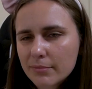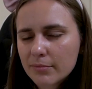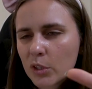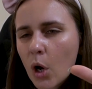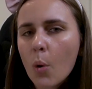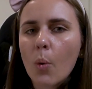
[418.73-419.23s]

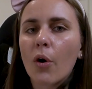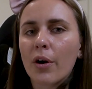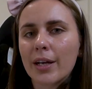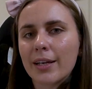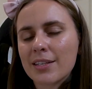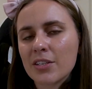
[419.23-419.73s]
Don't
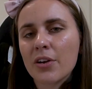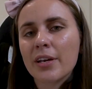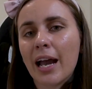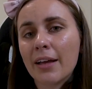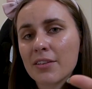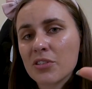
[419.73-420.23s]
worry, it's
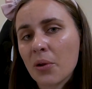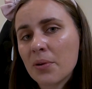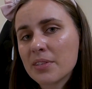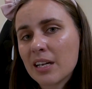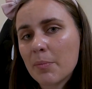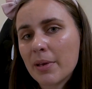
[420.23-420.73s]
okay. The stone
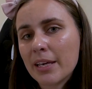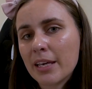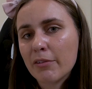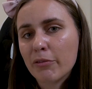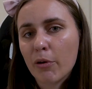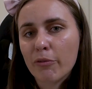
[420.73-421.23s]
is gonna be
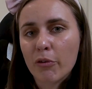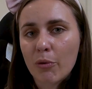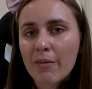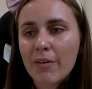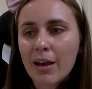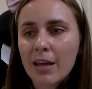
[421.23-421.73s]
for
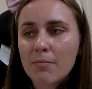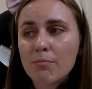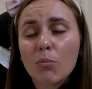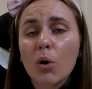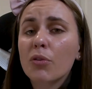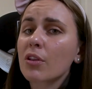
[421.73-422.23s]
forever. And
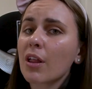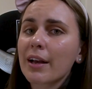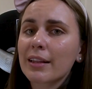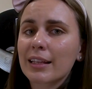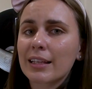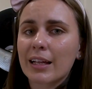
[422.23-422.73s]
more than
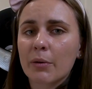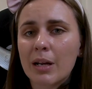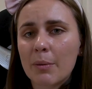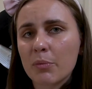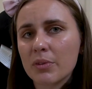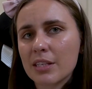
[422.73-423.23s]
likely, like what
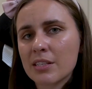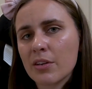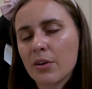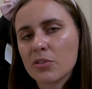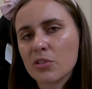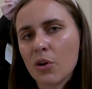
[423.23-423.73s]
happened with the
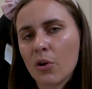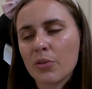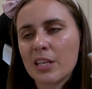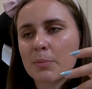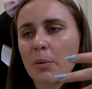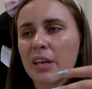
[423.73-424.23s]
Sinnoh Stone,
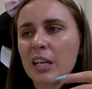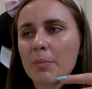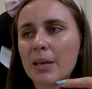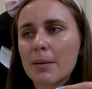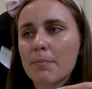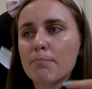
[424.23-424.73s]
there's probably gonna
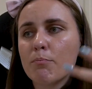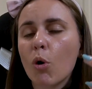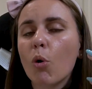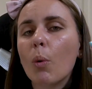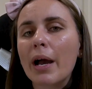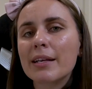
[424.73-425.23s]
be
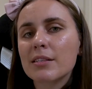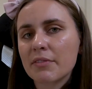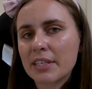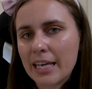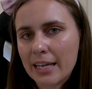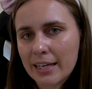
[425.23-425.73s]
more ways
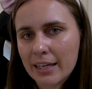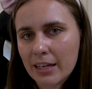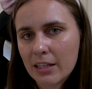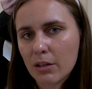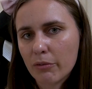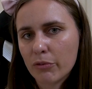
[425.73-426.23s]
of getting it
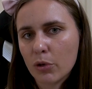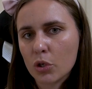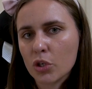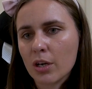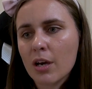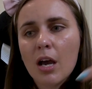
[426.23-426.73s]
in the
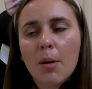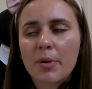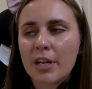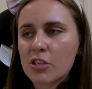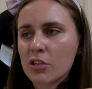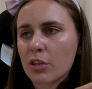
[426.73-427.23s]
future.
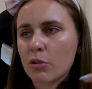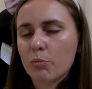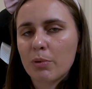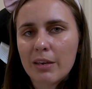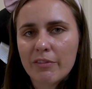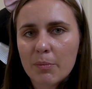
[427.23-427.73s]
Potentially through
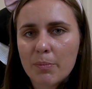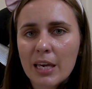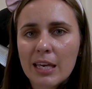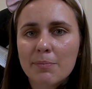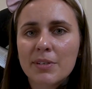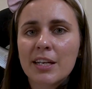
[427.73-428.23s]

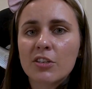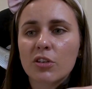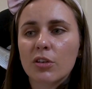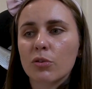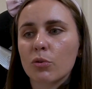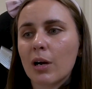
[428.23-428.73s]
PvP,
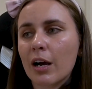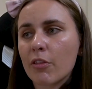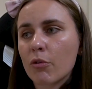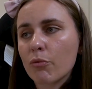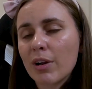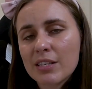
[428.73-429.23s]
potentially through
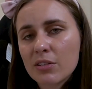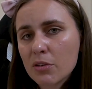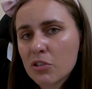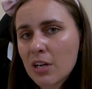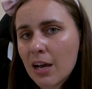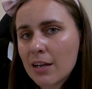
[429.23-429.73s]
other
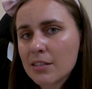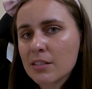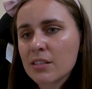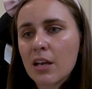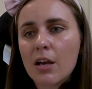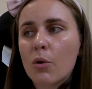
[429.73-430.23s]
research
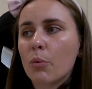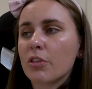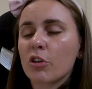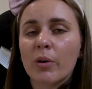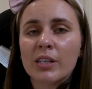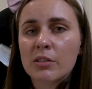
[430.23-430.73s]
tasks,
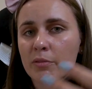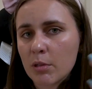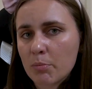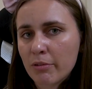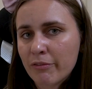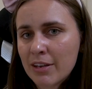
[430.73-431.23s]
with quests from the
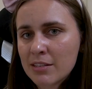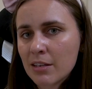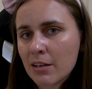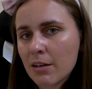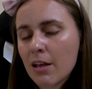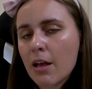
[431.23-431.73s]

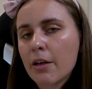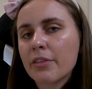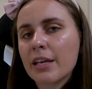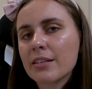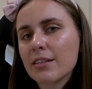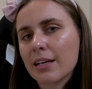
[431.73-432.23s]
professor,
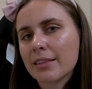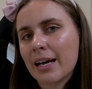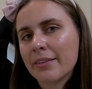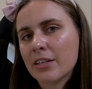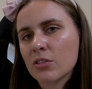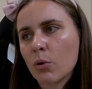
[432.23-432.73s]
things like
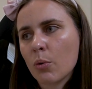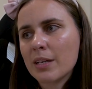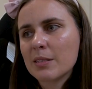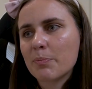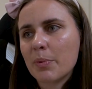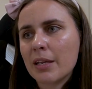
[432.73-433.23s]
that. There's
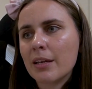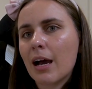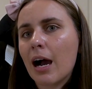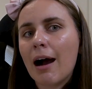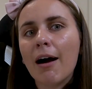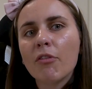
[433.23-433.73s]
always been
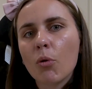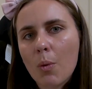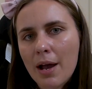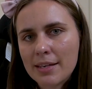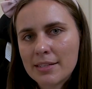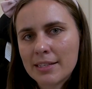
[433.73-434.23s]
other
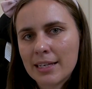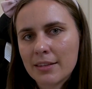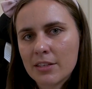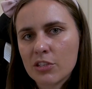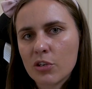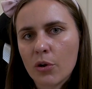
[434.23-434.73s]
ways to get
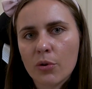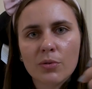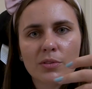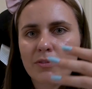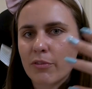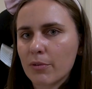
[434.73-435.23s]
the
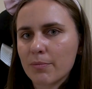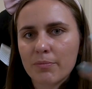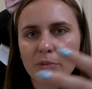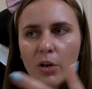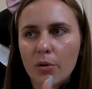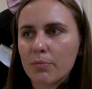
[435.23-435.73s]
stones for,
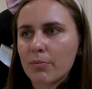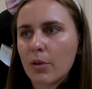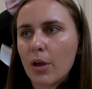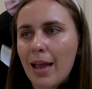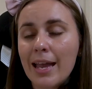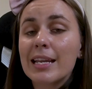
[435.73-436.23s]
you know,
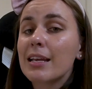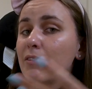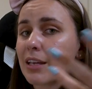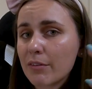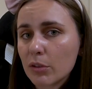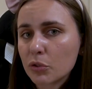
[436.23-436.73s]
any of
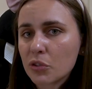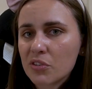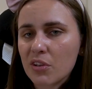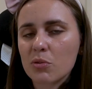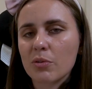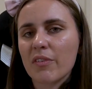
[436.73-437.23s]
the evolution
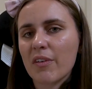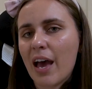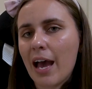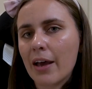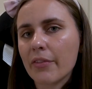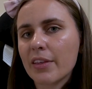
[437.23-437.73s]
stones we've ever
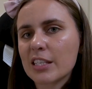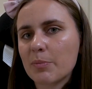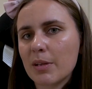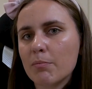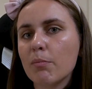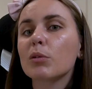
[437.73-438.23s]
had. There's
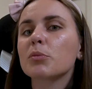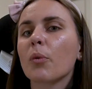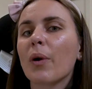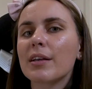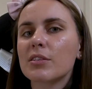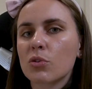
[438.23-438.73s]
been multiple
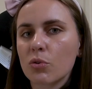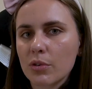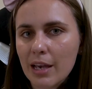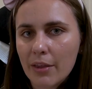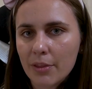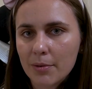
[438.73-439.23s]
ways to
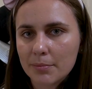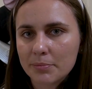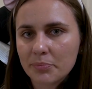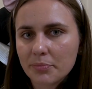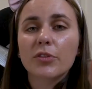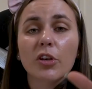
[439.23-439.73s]
get them.
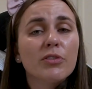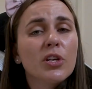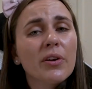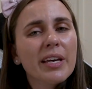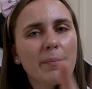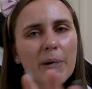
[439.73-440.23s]
So
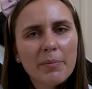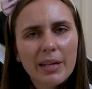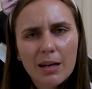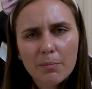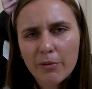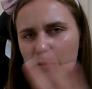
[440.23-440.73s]
don't get bummed
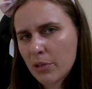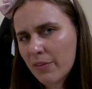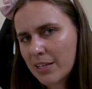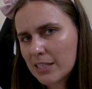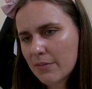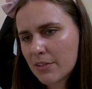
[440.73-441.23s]
out before the
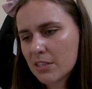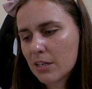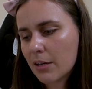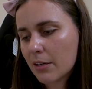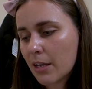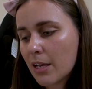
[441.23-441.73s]
event's even
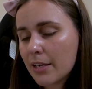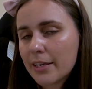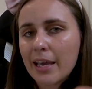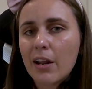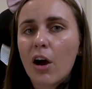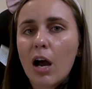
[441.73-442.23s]
started.
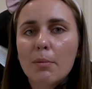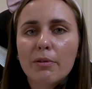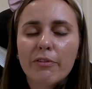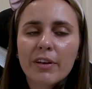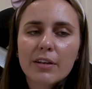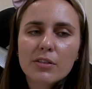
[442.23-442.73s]
Get hyped,
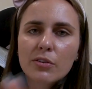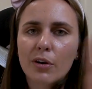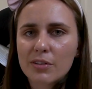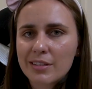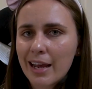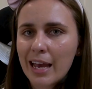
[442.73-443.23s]
fingers
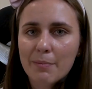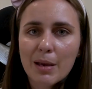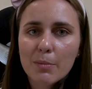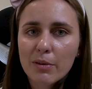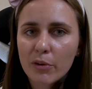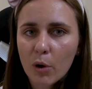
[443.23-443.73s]
crossed, hey,
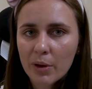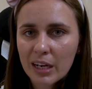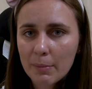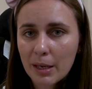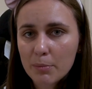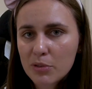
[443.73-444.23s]
maybe you've got one
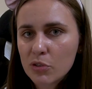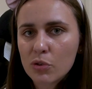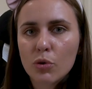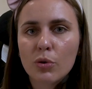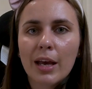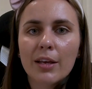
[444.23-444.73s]
coming up
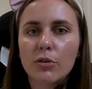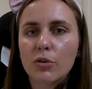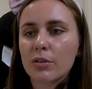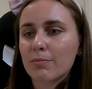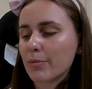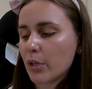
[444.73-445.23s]
soon and you
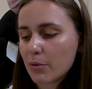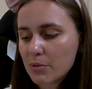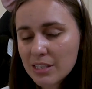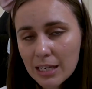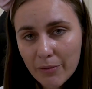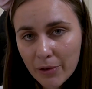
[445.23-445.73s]
can, you know,
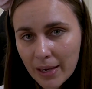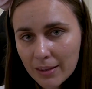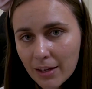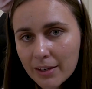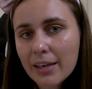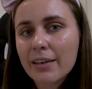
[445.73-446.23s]
see if you get
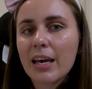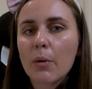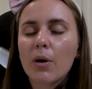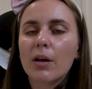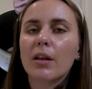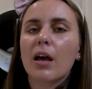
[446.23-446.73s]
lucky and get
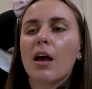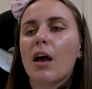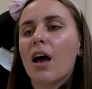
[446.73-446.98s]
one.